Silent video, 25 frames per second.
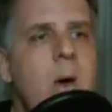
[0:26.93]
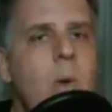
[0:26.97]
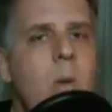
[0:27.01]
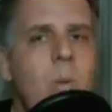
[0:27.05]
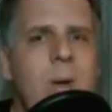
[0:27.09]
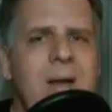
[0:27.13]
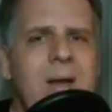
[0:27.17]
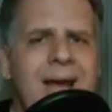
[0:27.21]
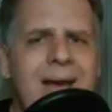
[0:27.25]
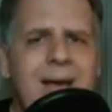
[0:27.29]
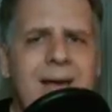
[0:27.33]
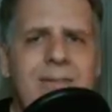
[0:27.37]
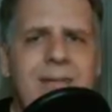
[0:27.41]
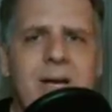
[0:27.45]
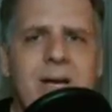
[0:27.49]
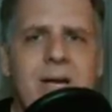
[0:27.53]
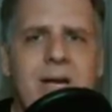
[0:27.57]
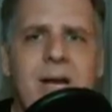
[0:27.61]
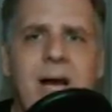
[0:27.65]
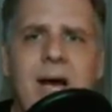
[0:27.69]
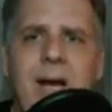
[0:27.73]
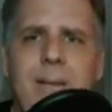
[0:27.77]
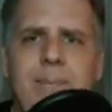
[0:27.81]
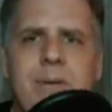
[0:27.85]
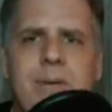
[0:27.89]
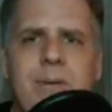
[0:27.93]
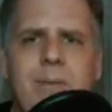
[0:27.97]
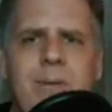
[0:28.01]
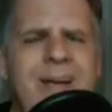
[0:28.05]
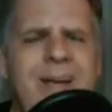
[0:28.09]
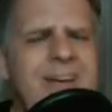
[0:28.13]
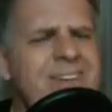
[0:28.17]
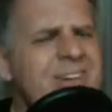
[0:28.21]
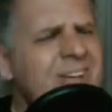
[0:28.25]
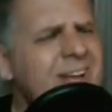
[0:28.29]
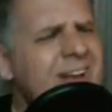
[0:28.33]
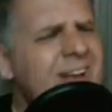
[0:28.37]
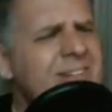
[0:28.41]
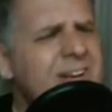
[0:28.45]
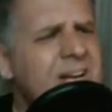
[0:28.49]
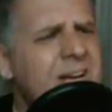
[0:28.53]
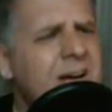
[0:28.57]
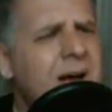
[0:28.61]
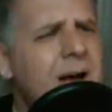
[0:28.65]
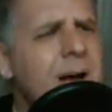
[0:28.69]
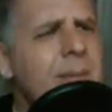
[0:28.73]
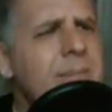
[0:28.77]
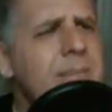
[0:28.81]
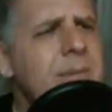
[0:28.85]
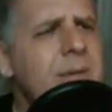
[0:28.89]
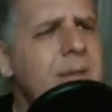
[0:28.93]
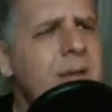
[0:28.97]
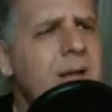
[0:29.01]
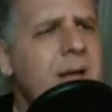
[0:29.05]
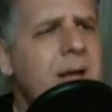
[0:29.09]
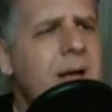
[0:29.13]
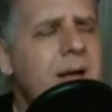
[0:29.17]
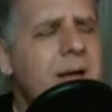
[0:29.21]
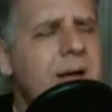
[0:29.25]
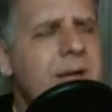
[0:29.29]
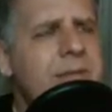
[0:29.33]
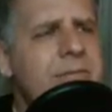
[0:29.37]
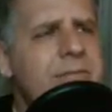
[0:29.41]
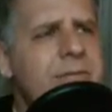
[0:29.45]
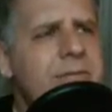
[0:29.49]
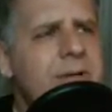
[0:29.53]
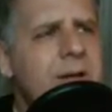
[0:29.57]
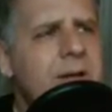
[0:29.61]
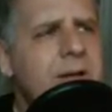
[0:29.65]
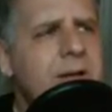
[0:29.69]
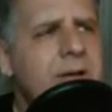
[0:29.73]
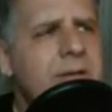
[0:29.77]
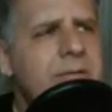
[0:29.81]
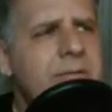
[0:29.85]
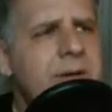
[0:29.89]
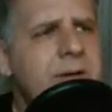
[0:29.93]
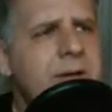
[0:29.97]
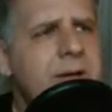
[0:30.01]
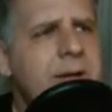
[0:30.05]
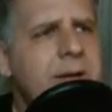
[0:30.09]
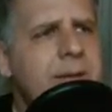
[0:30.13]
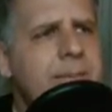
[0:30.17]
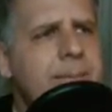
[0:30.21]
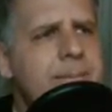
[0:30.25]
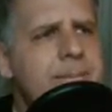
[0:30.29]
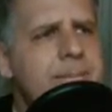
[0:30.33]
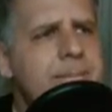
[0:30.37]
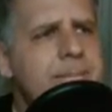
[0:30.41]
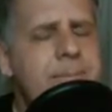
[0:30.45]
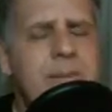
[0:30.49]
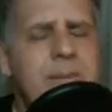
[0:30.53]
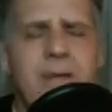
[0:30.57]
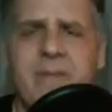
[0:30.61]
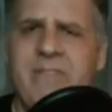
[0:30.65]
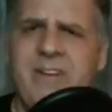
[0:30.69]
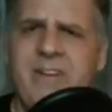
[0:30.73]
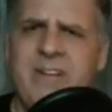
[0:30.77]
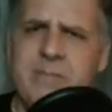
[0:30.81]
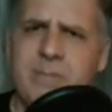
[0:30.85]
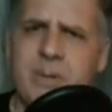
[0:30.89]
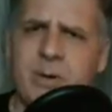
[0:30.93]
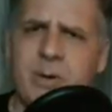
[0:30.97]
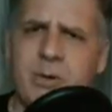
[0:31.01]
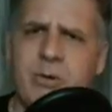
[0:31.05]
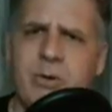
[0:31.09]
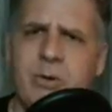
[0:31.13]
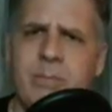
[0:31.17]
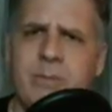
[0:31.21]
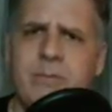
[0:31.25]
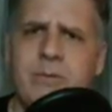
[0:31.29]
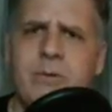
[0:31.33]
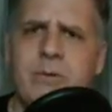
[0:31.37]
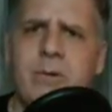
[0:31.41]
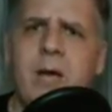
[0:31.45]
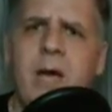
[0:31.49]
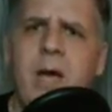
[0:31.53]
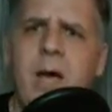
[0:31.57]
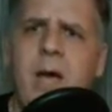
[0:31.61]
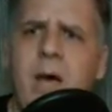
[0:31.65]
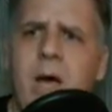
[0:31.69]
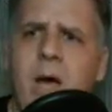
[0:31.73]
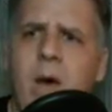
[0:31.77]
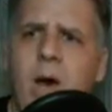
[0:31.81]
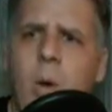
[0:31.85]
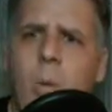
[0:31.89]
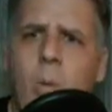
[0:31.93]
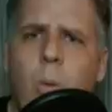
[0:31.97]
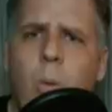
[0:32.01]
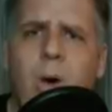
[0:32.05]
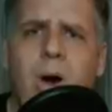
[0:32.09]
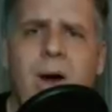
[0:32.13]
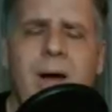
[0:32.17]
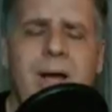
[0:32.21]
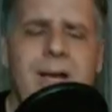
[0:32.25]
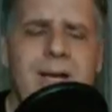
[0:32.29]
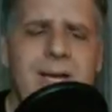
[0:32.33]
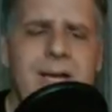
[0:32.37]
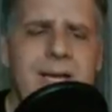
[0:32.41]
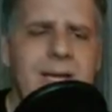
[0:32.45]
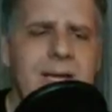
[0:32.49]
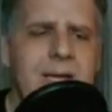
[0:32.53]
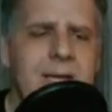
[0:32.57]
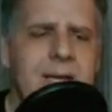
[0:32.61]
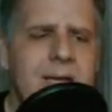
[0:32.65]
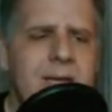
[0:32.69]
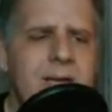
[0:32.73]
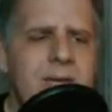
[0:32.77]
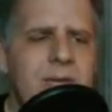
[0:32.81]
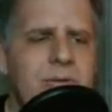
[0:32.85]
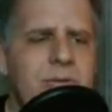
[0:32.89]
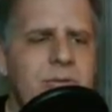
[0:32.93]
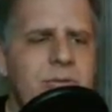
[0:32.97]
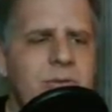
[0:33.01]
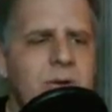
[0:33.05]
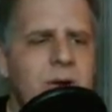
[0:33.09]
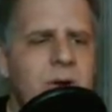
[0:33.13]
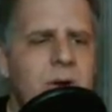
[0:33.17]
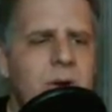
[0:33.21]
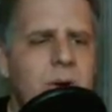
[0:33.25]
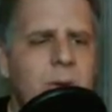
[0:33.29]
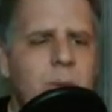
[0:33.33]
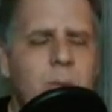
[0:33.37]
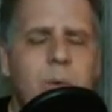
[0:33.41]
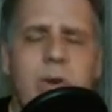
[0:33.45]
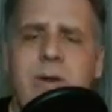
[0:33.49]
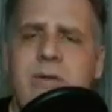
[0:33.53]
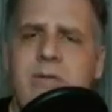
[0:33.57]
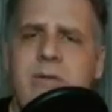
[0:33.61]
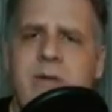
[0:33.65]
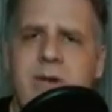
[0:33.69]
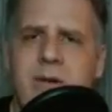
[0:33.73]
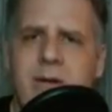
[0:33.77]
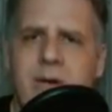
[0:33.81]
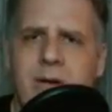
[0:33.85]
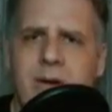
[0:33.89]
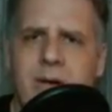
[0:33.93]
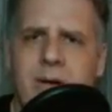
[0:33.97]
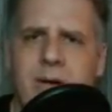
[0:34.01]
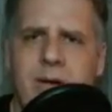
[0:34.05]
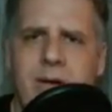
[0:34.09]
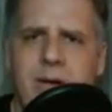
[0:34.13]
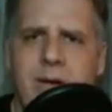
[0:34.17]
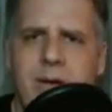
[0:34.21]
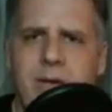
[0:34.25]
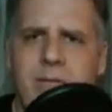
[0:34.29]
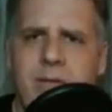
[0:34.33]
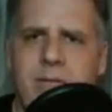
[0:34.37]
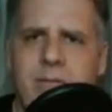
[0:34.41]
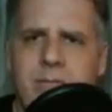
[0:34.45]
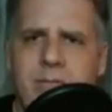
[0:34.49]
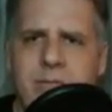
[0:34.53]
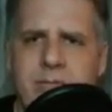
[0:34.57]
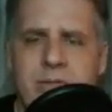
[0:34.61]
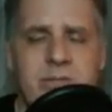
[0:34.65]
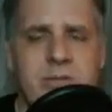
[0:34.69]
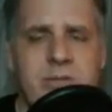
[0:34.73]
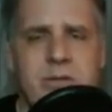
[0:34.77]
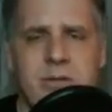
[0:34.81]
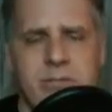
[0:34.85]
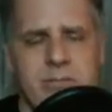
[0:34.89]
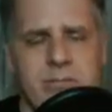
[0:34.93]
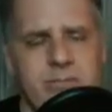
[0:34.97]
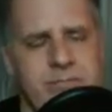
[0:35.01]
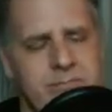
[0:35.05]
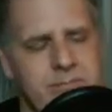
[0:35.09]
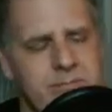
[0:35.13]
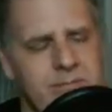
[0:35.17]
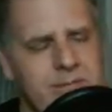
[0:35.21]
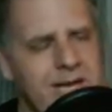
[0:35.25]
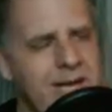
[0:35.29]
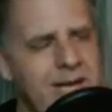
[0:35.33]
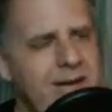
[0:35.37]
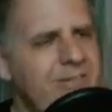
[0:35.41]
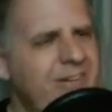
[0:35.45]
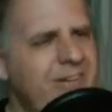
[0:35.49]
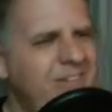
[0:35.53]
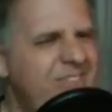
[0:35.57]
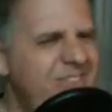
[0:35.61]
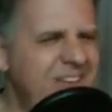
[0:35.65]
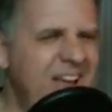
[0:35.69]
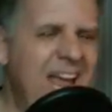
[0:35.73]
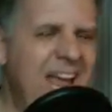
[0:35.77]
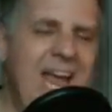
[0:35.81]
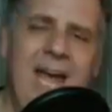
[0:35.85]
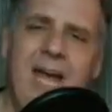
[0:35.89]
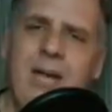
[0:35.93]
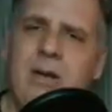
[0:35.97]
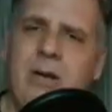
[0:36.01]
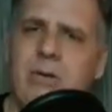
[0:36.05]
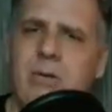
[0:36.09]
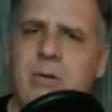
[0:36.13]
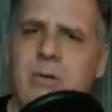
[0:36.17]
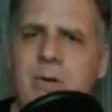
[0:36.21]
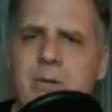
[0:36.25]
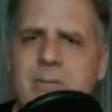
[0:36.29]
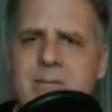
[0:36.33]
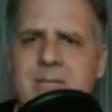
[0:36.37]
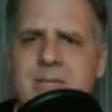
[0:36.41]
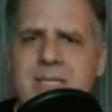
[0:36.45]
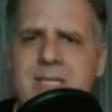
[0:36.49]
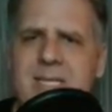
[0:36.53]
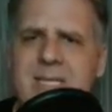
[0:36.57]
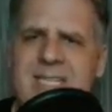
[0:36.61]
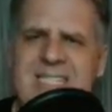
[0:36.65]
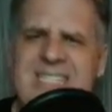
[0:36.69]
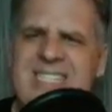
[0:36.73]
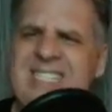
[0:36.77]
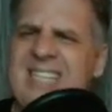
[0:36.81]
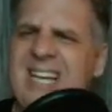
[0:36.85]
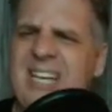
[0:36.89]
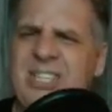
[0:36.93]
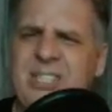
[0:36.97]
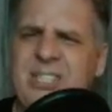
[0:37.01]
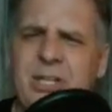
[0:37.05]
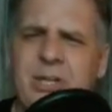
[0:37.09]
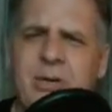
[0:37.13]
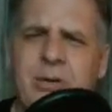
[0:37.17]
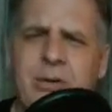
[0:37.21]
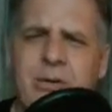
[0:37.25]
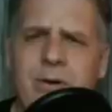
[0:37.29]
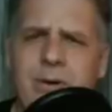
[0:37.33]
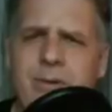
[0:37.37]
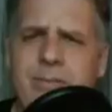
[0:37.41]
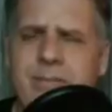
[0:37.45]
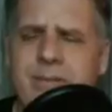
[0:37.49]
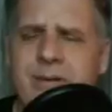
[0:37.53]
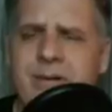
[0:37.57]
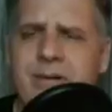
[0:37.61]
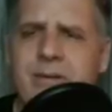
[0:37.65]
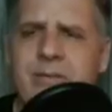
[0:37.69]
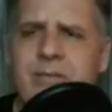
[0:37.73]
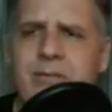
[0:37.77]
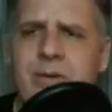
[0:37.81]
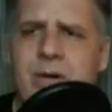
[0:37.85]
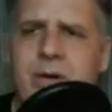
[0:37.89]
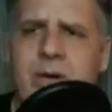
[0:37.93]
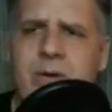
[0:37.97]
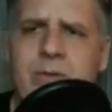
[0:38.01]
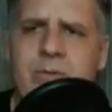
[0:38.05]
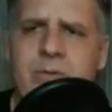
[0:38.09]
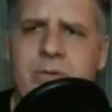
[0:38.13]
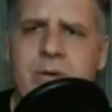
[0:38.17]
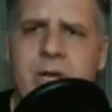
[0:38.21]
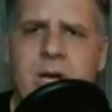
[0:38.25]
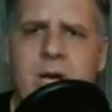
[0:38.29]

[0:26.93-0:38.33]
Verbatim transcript: We have a couple. We actually have a couple of of, um, of Facebook groups. One is uh, one is a, a, of just a kind of a fan group, a discussion group of of